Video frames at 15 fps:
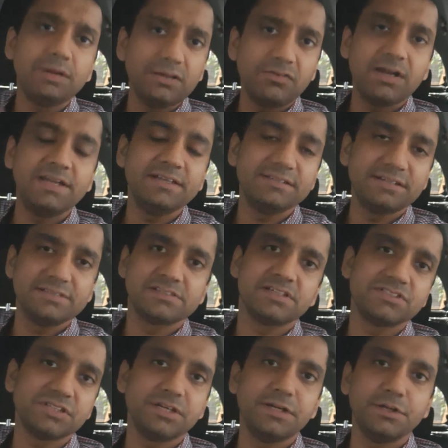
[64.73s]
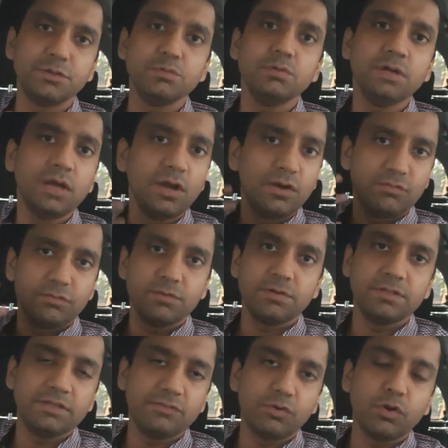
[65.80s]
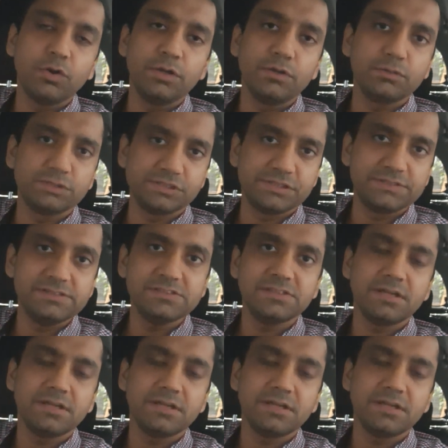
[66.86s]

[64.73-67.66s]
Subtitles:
dividing the discussion into the following questions.